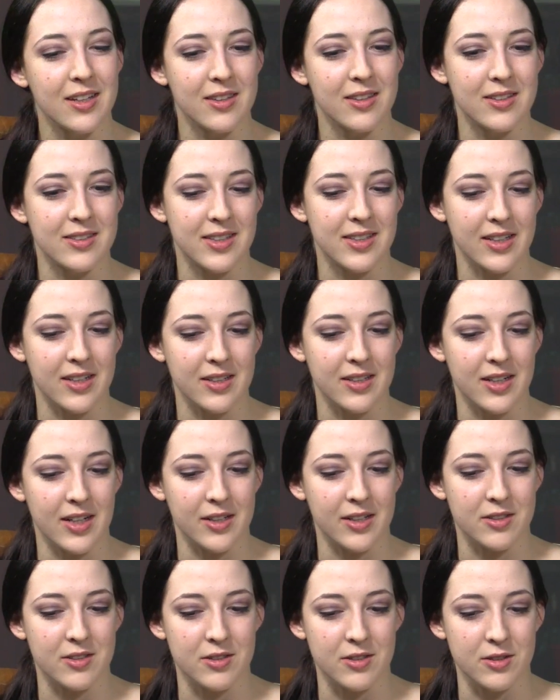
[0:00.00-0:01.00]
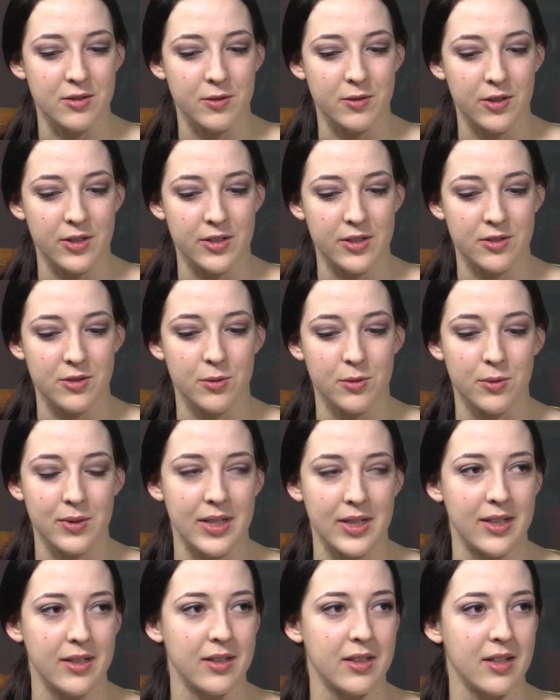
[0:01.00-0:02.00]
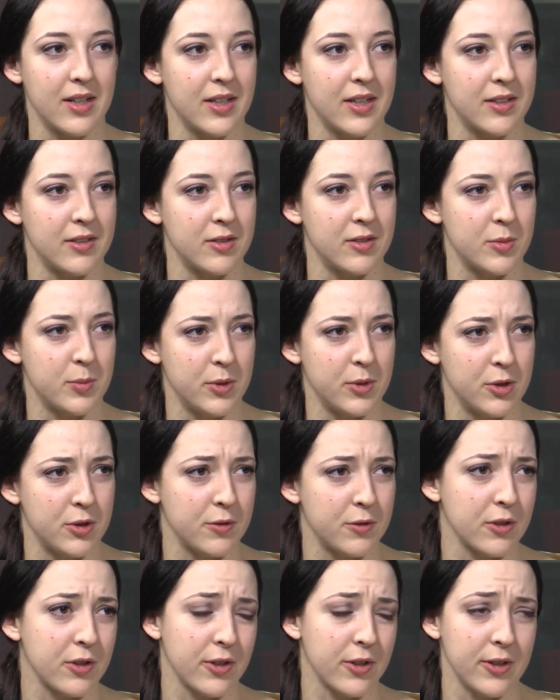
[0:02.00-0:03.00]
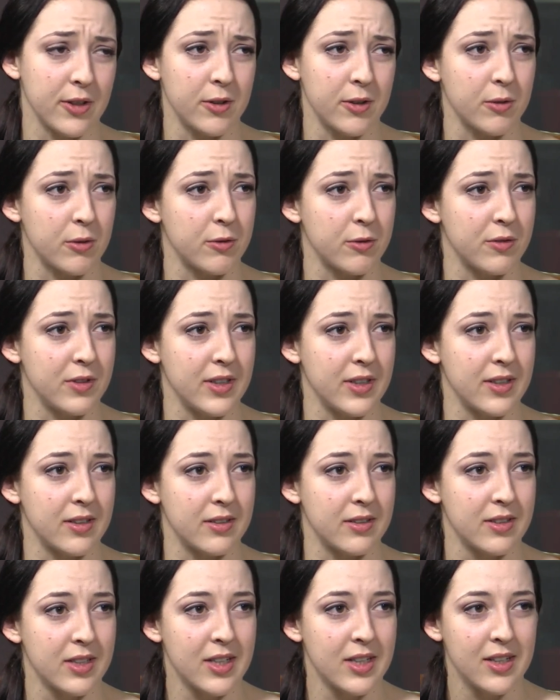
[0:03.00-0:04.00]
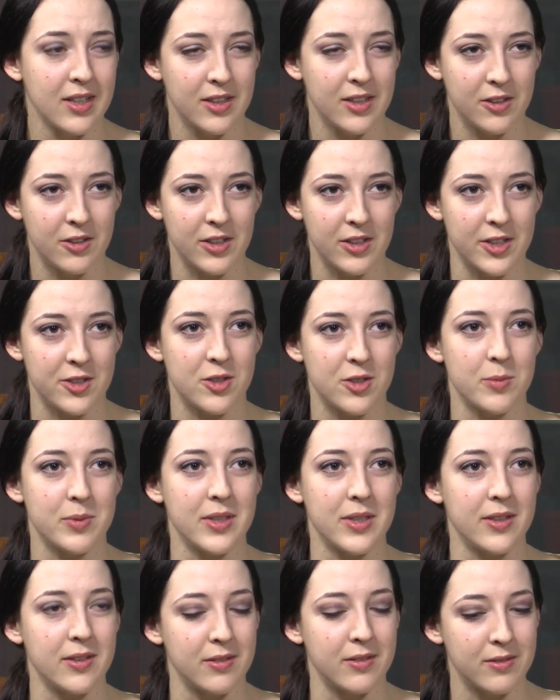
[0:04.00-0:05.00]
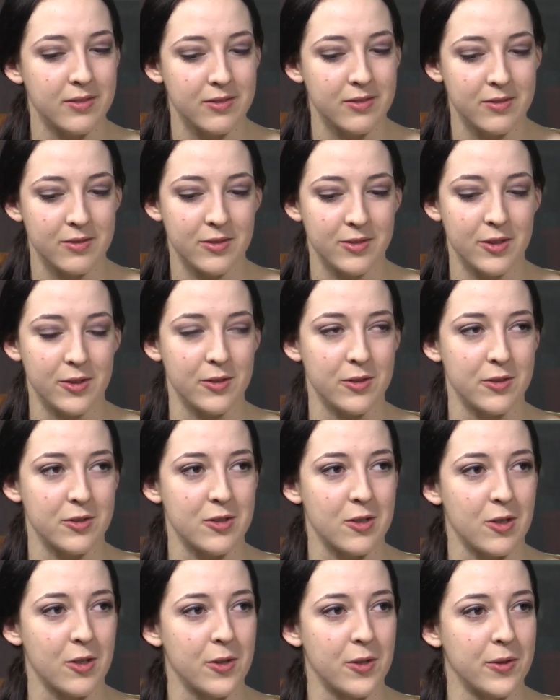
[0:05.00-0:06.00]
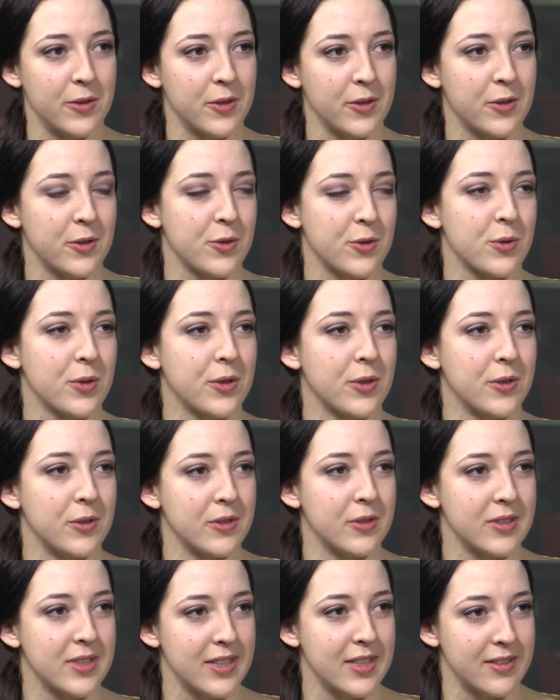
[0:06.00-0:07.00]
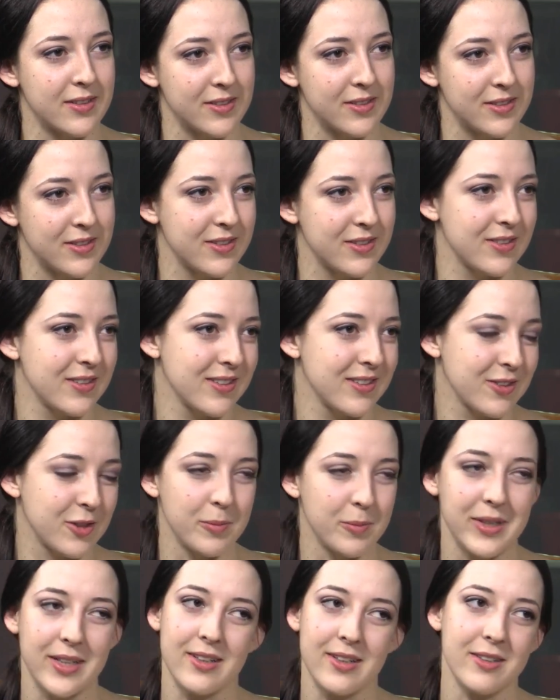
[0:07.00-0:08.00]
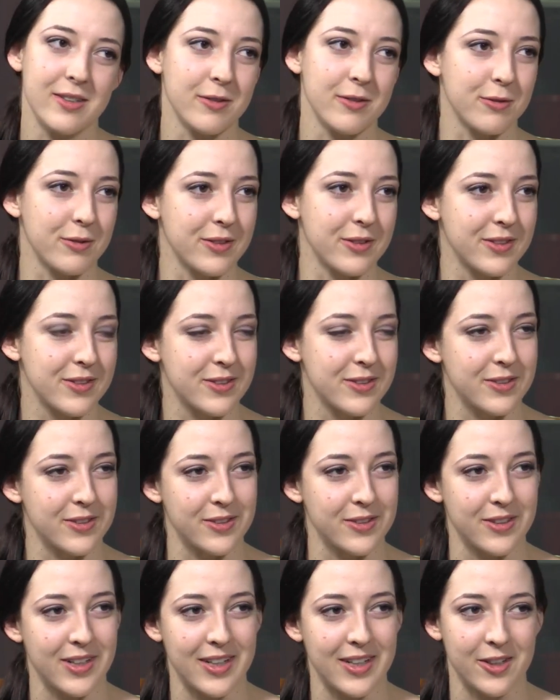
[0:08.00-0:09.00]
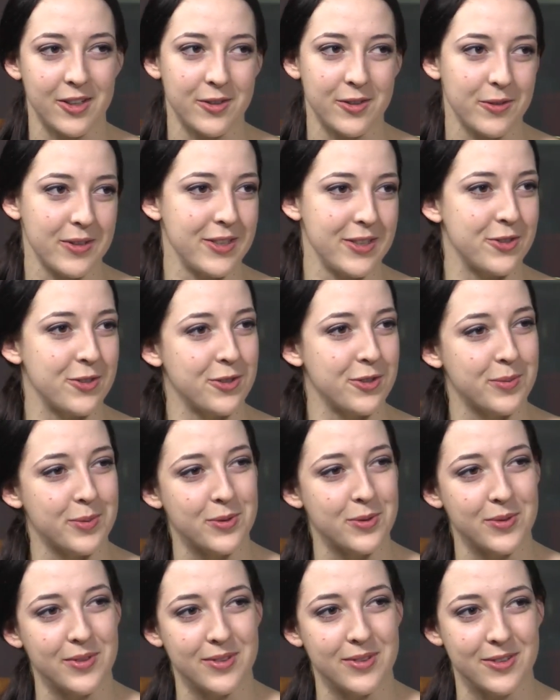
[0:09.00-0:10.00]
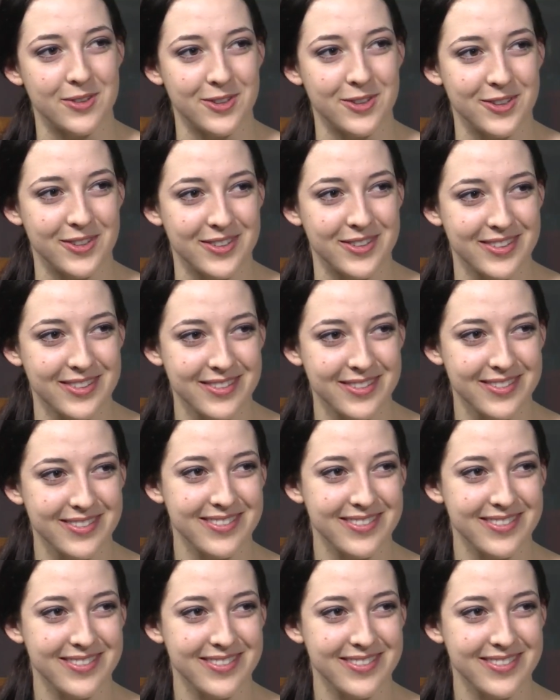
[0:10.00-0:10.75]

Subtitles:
the second act is very serene and beautiful choreography, and you get to be, you know, slow and controlled and completely different. So I can't really choose between the two.